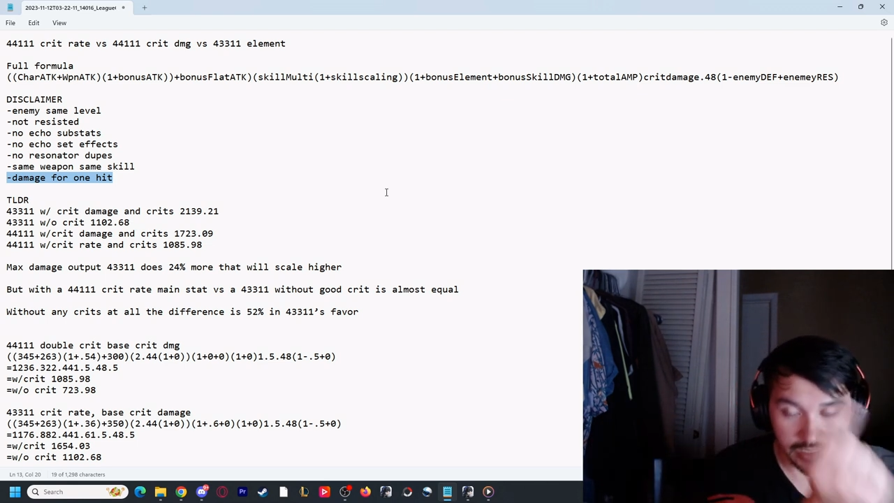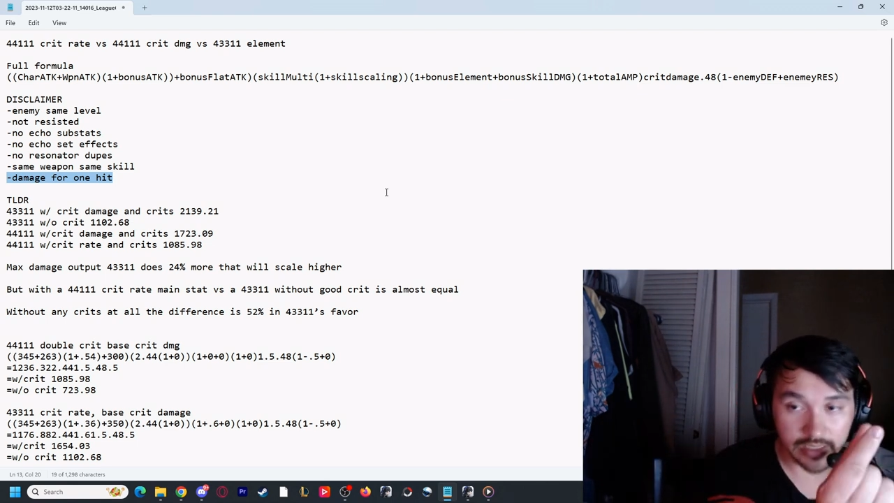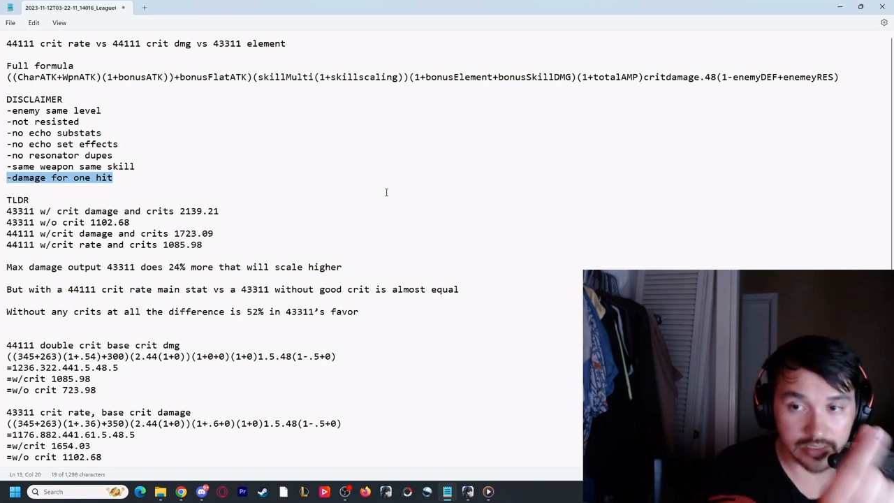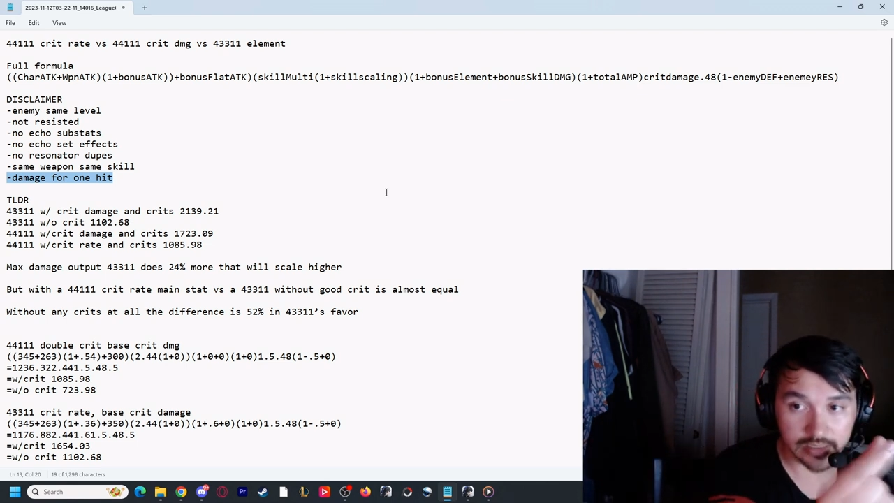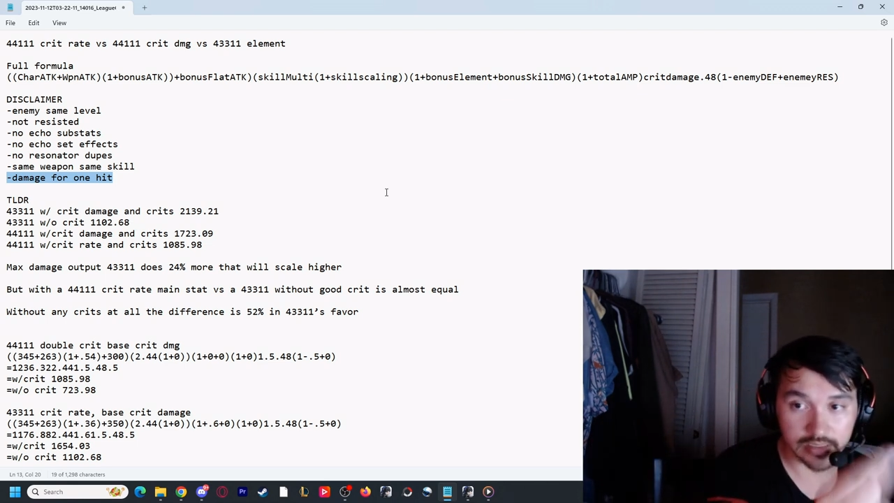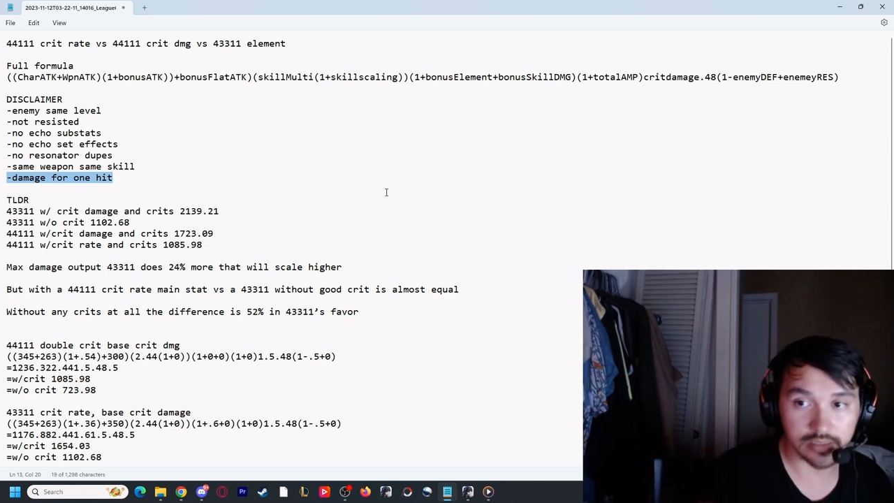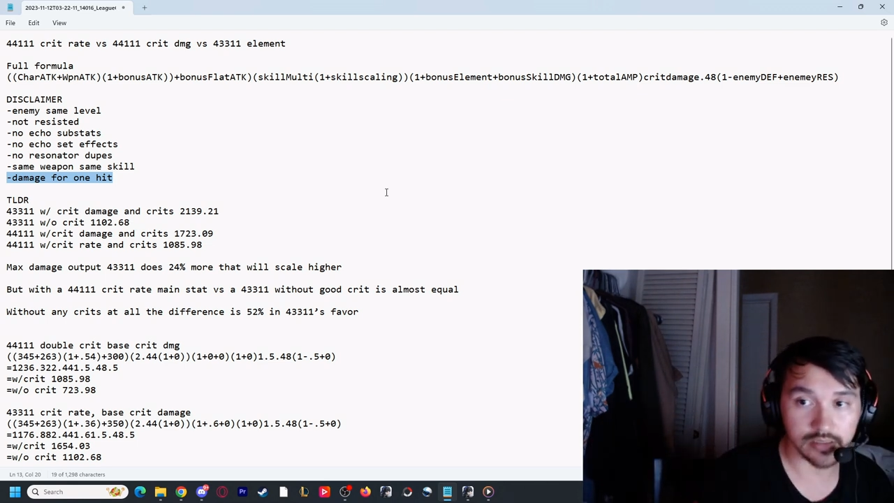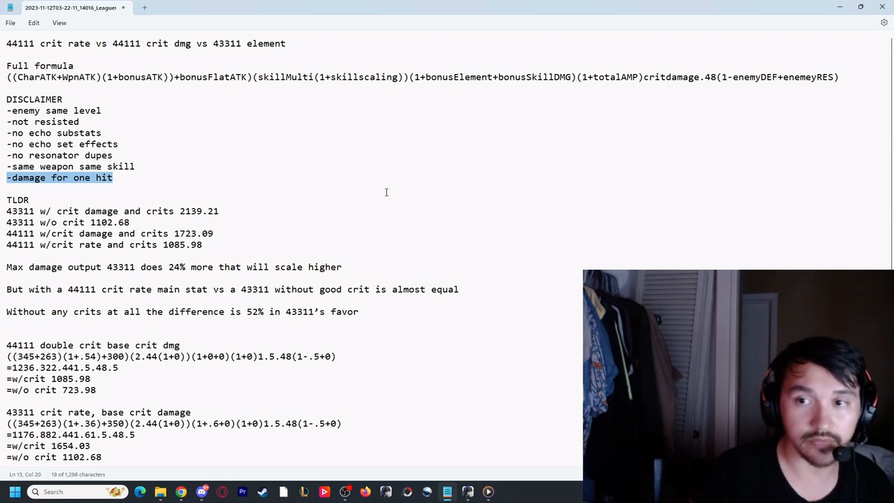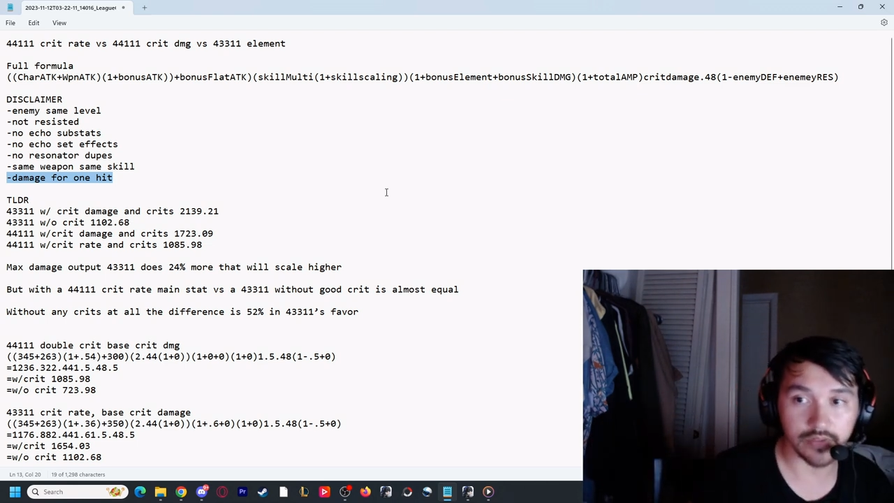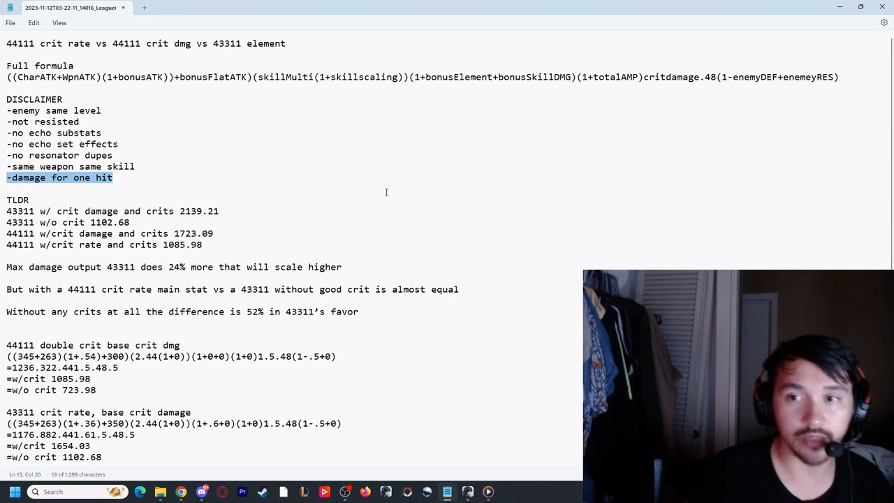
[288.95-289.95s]

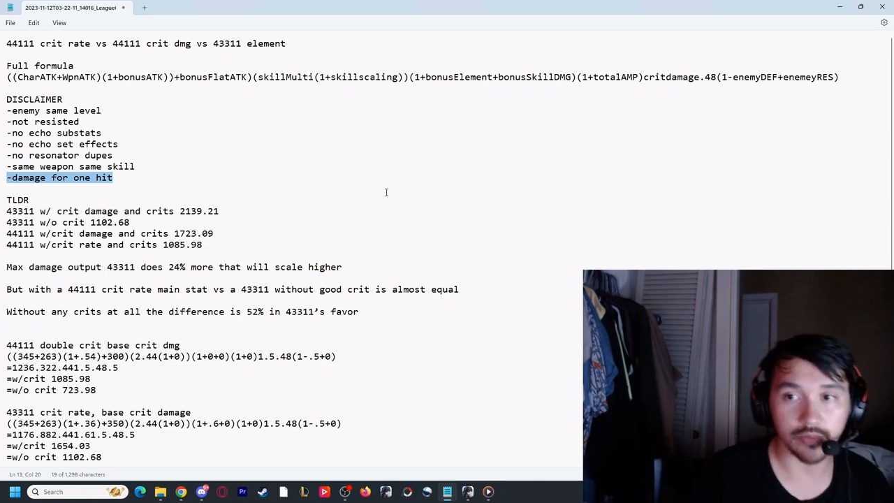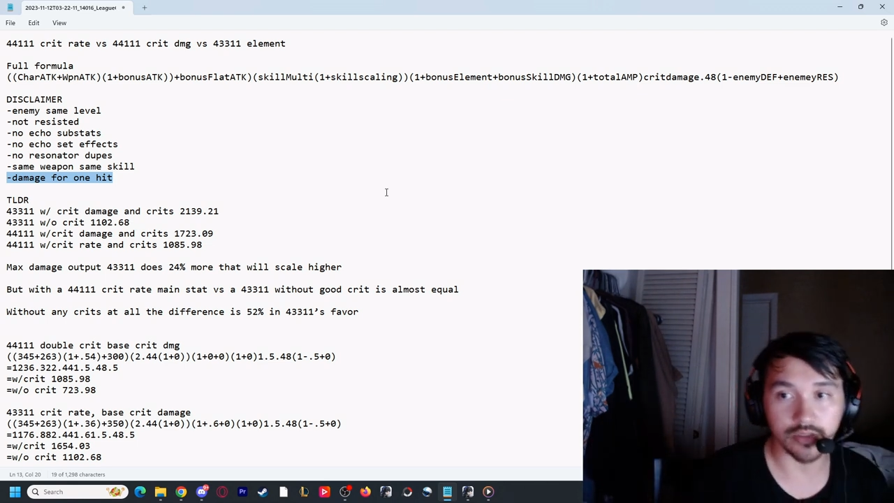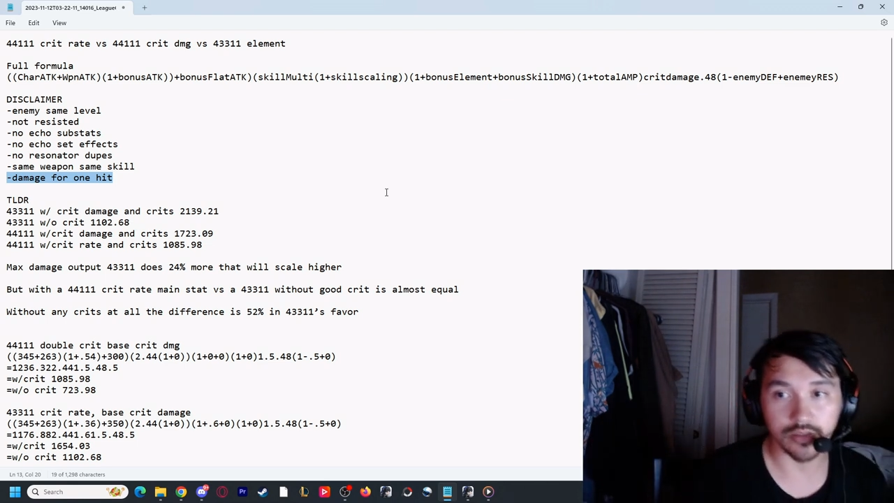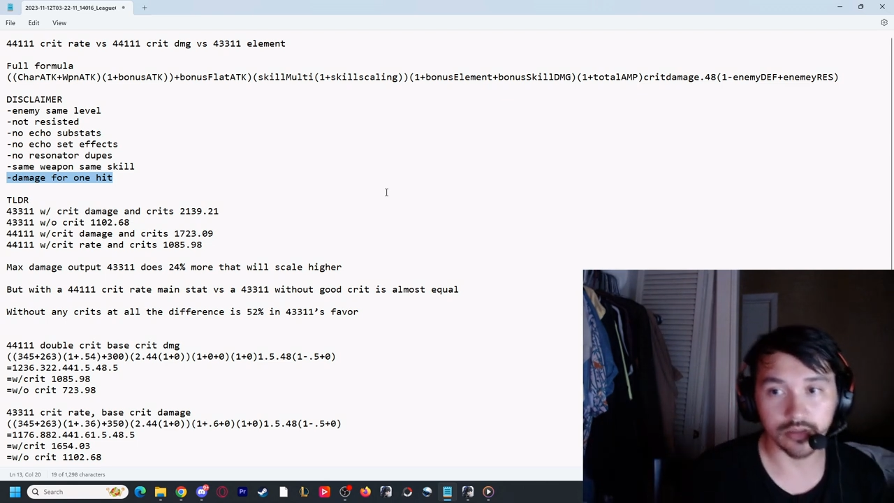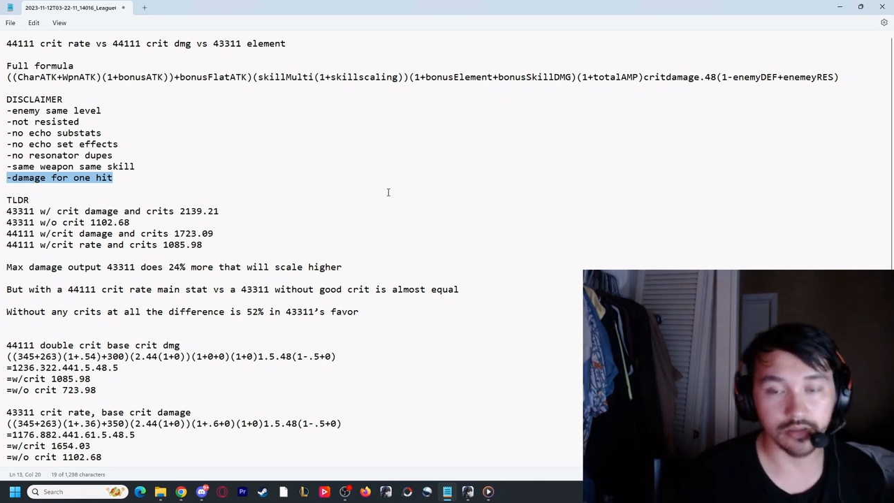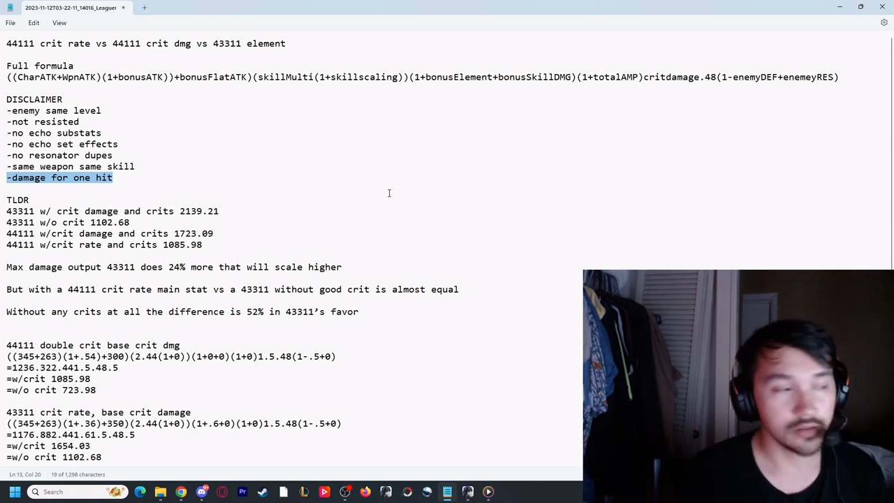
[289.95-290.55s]
instance of damage.